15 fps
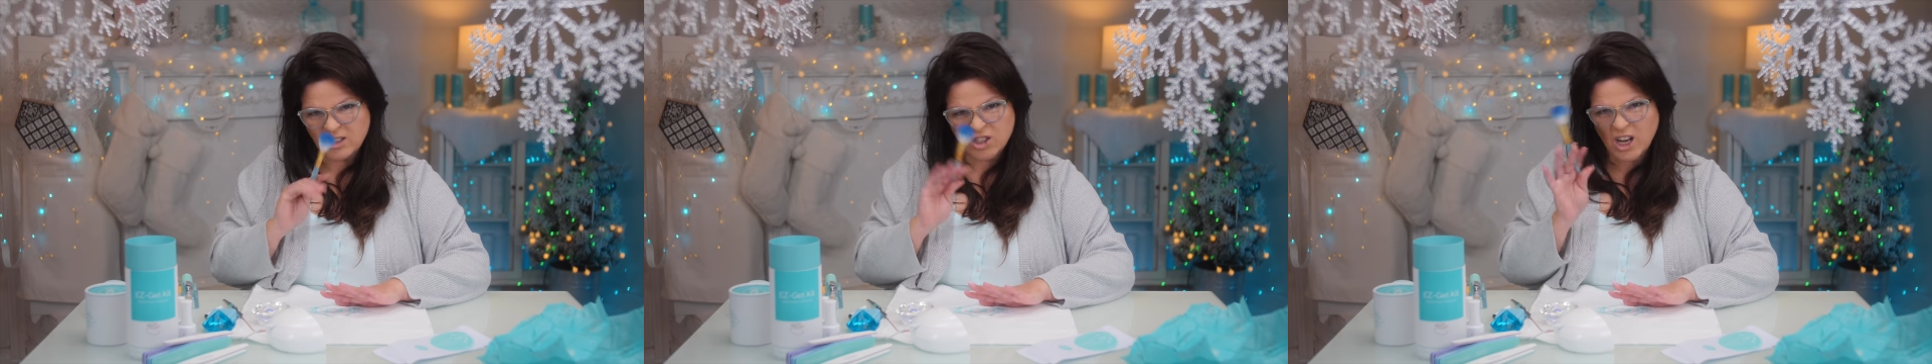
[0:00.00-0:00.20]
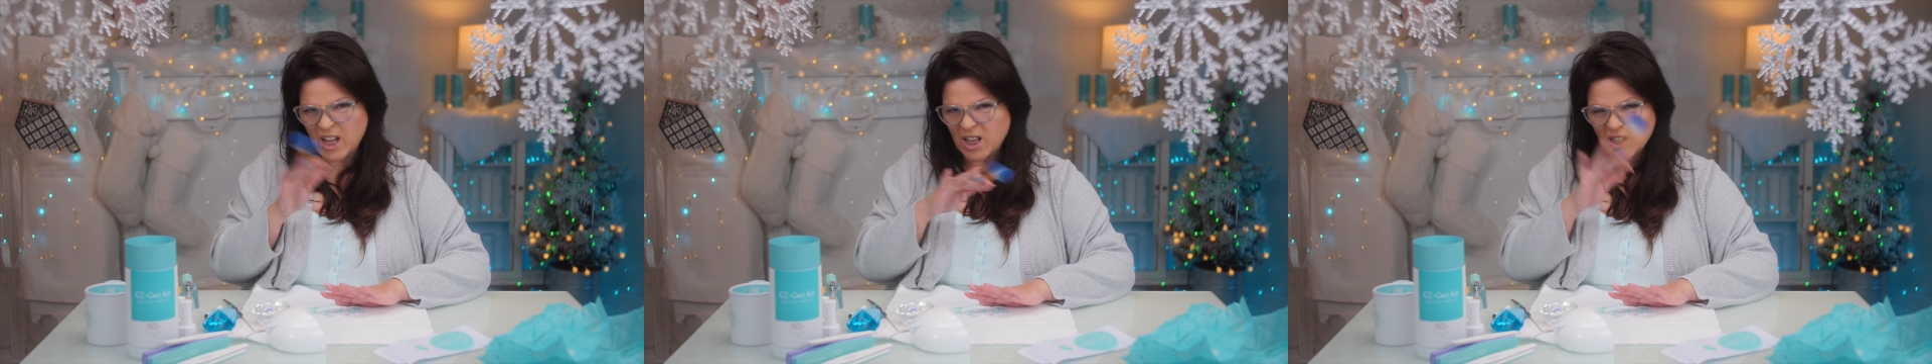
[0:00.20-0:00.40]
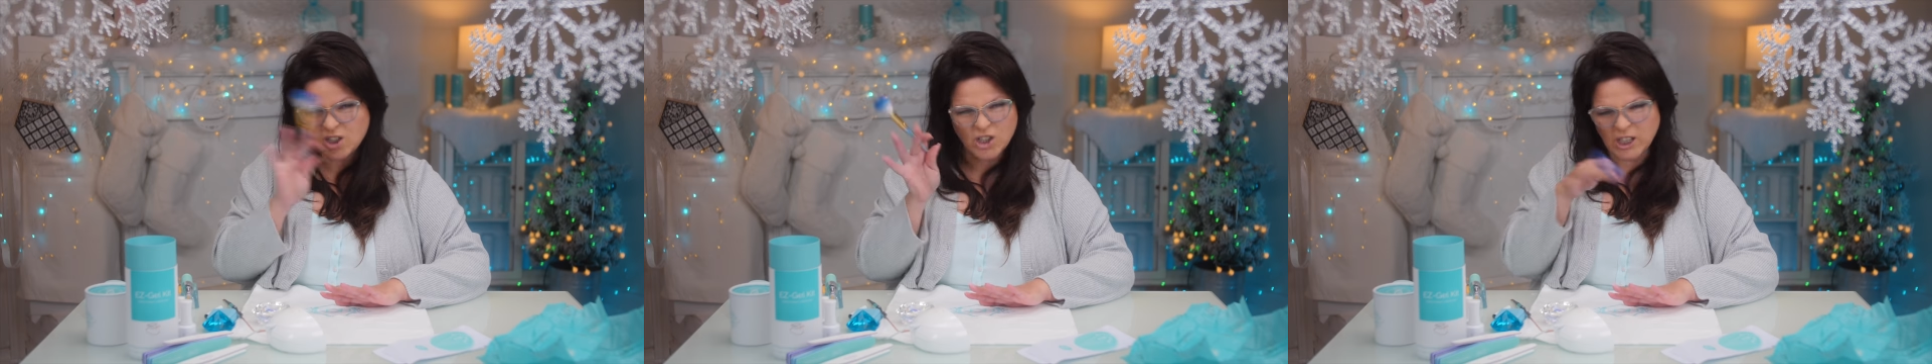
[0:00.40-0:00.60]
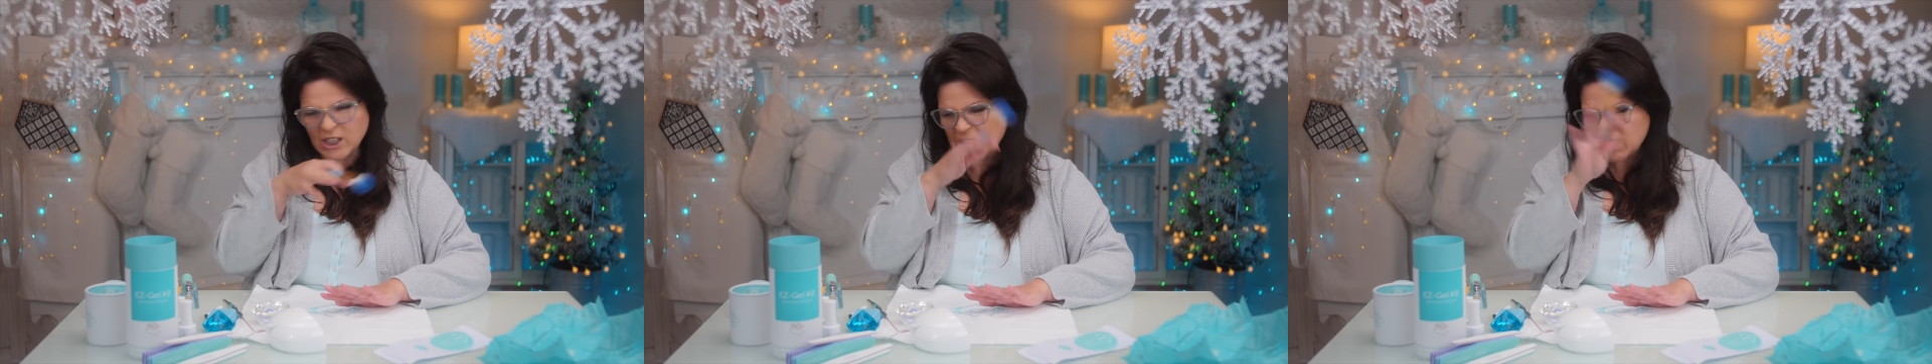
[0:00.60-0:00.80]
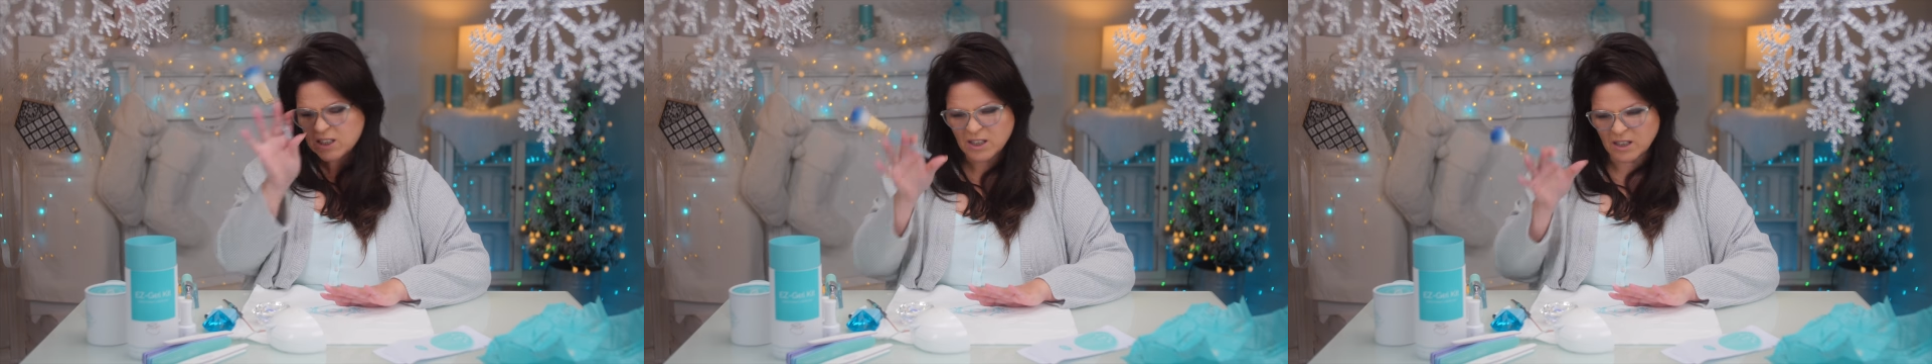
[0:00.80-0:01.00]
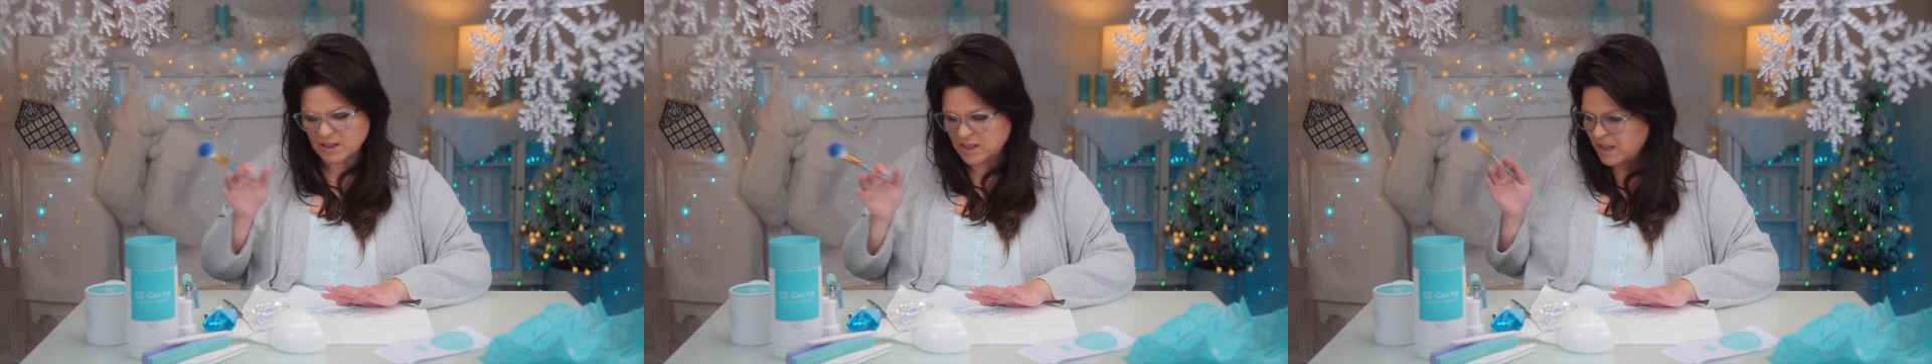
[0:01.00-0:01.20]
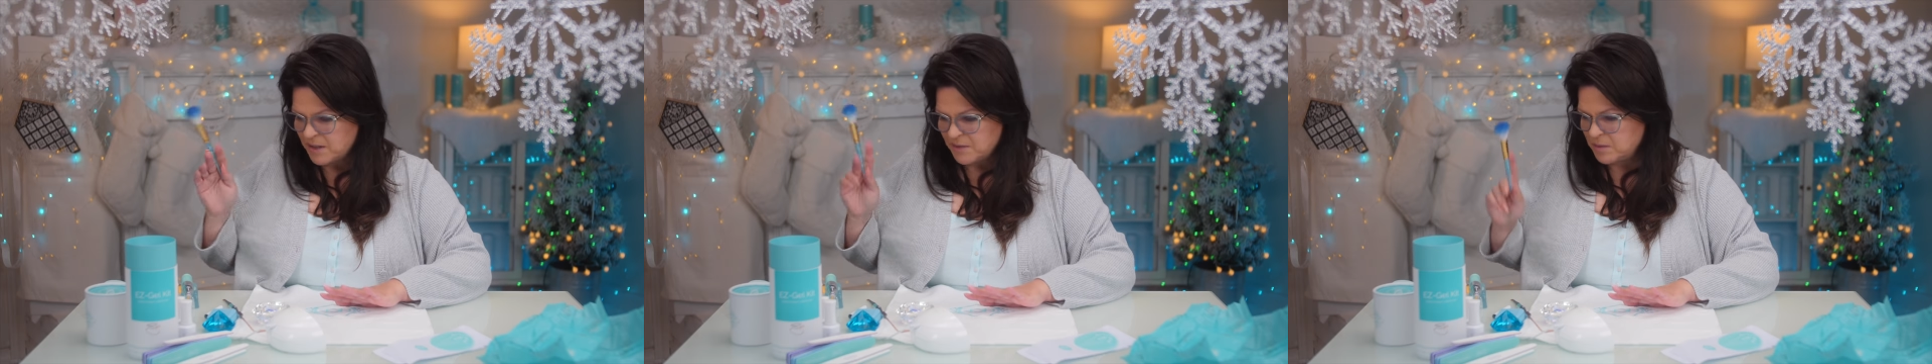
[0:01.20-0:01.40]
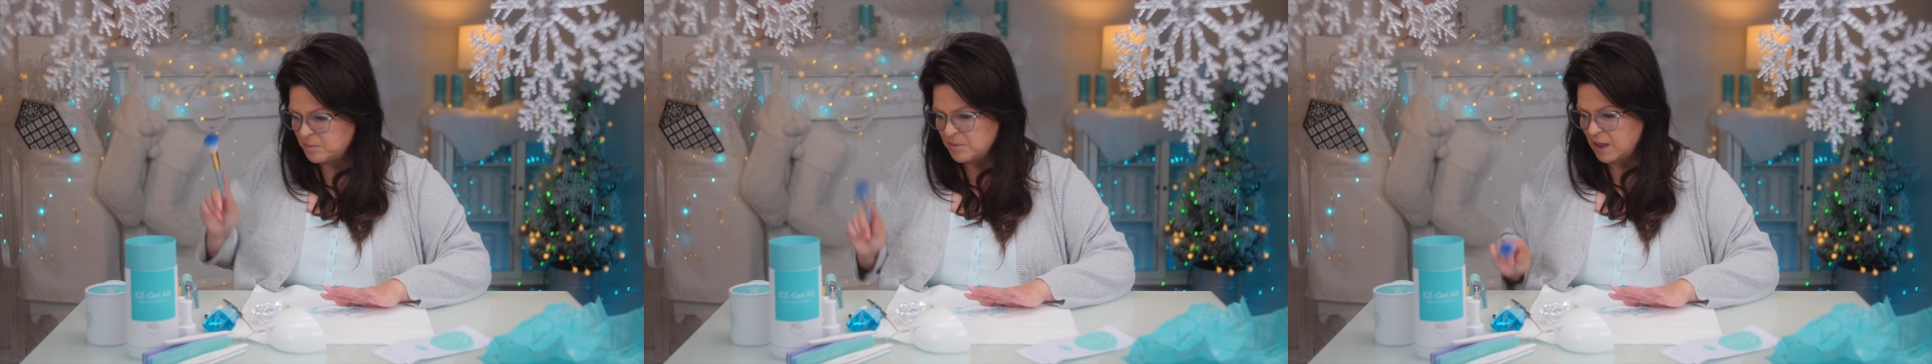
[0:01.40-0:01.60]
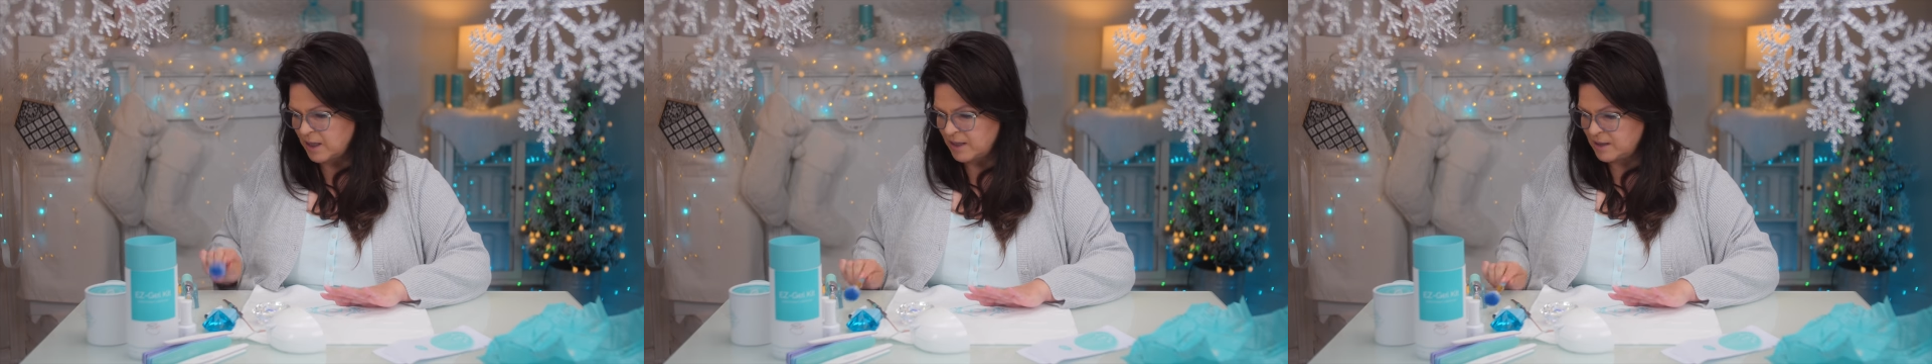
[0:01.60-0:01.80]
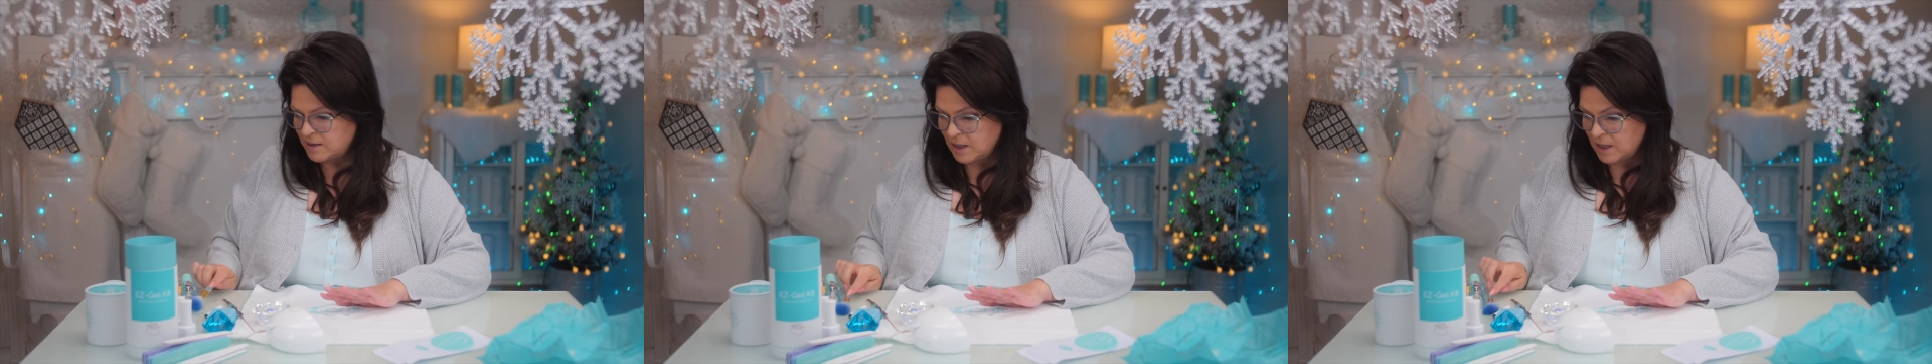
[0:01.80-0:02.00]
gel, acrylic, none of them
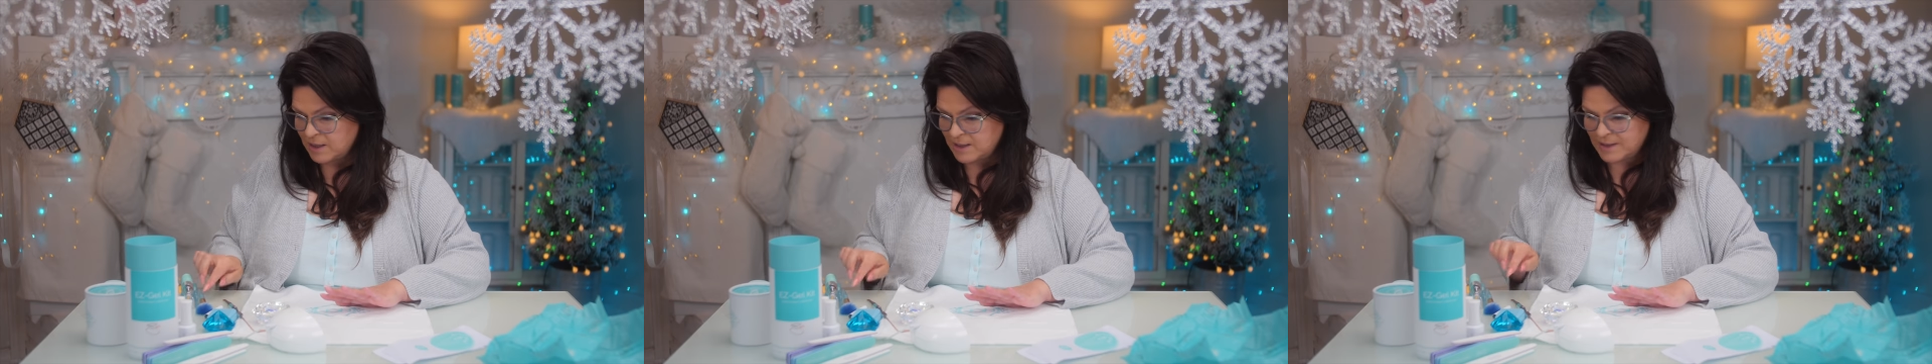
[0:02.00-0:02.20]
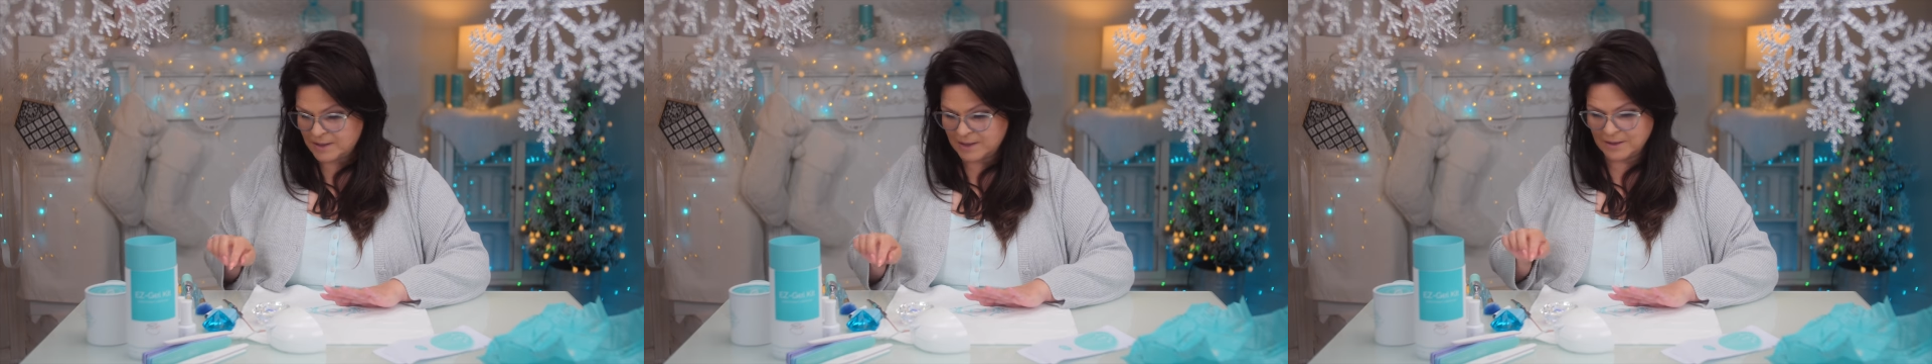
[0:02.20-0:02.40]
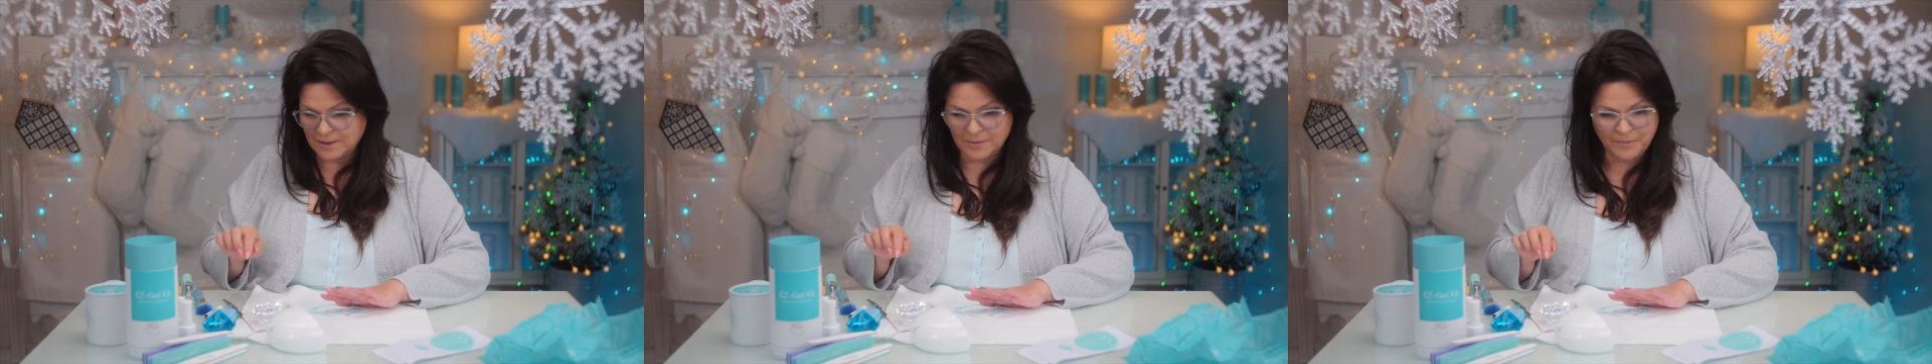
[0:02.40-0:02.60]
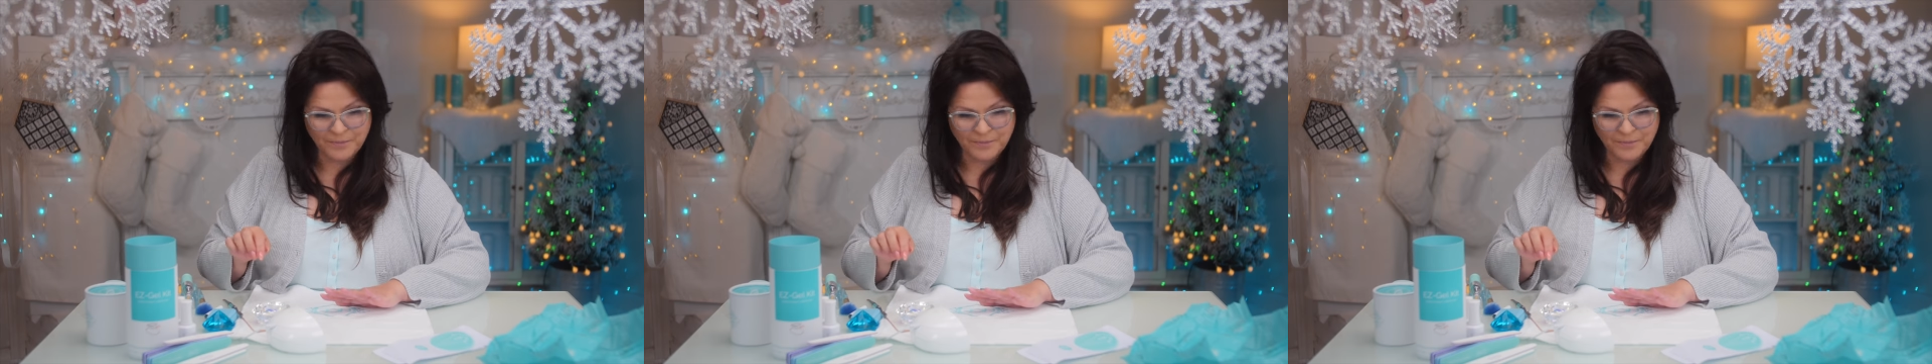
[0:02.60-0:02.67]
like dust.